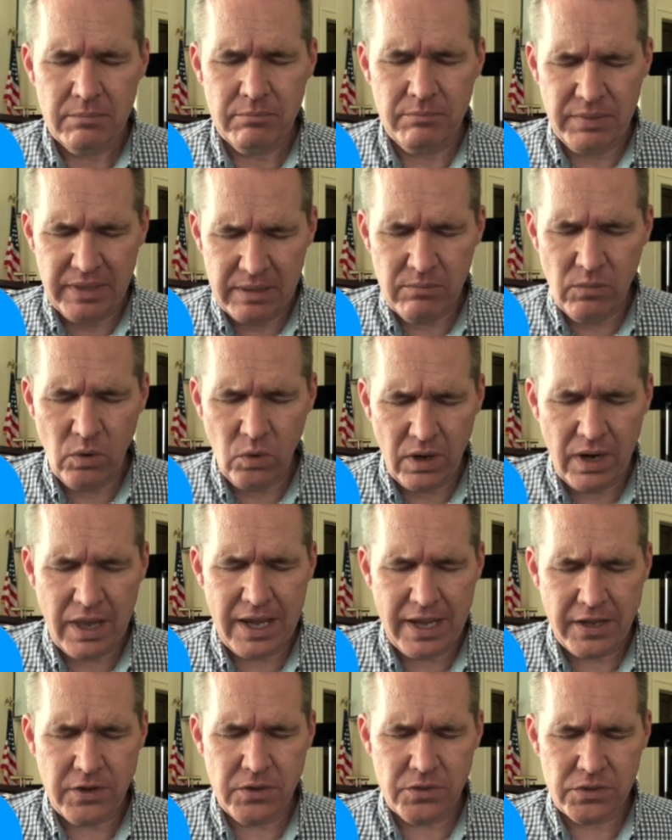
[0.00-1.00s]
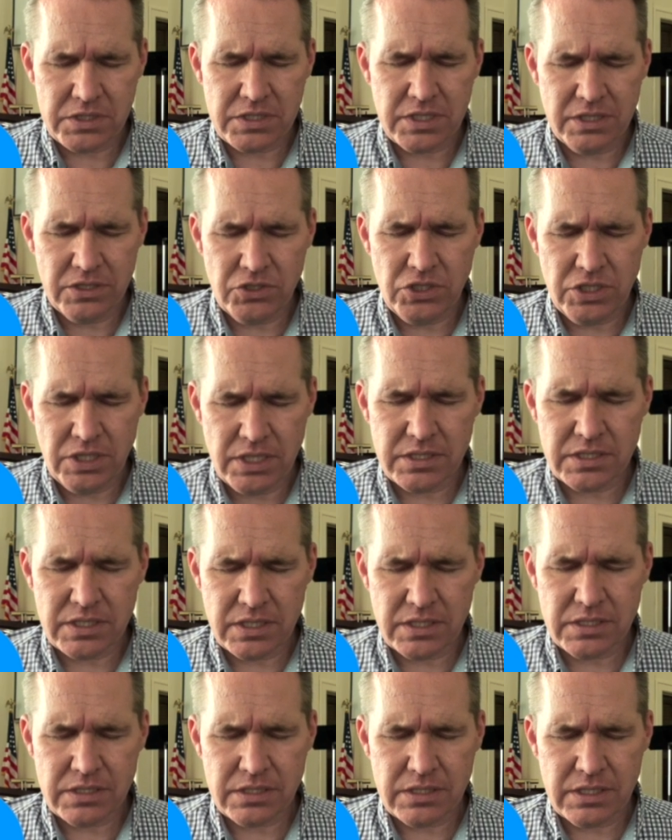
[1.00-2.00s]
be more like your Son,
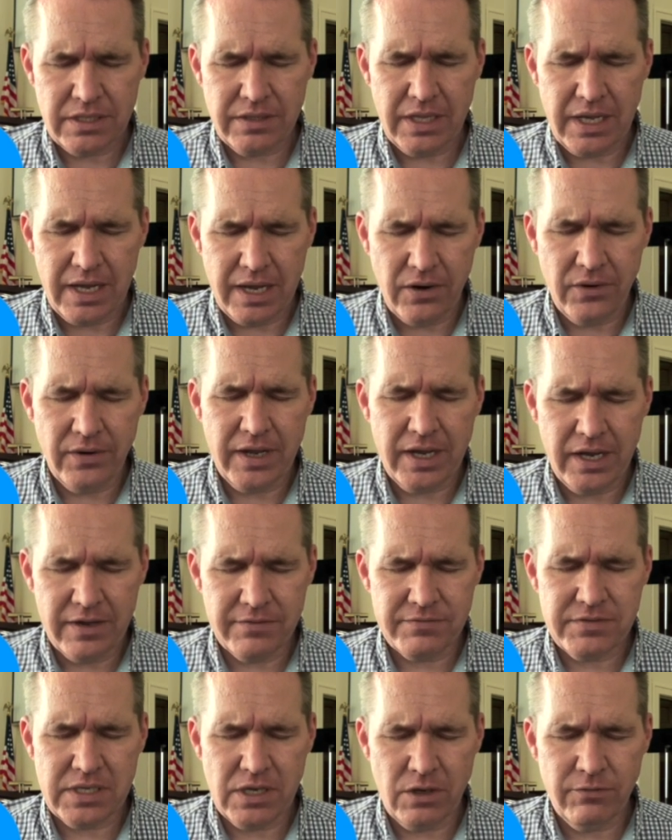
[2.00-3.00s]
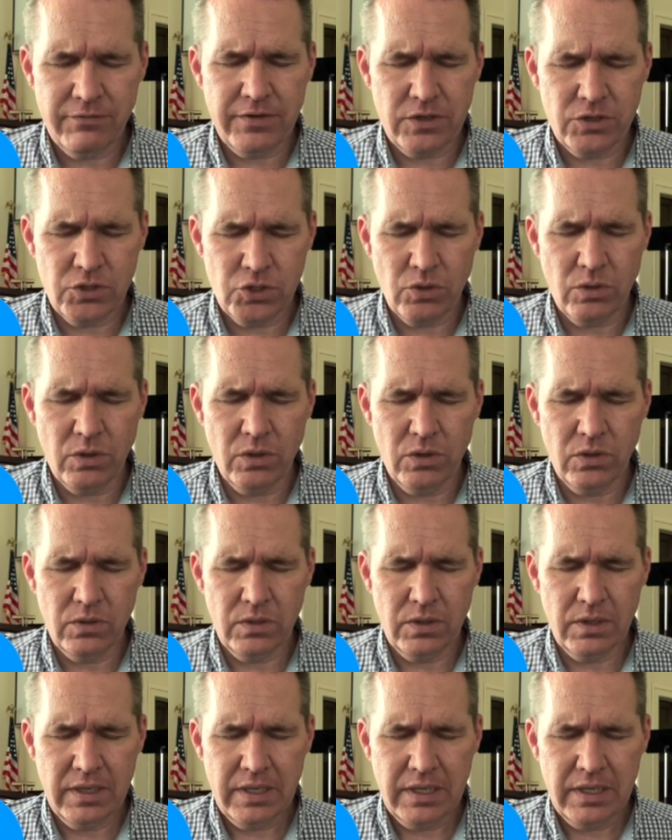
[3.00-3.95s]
Jesus, in the area of self-control.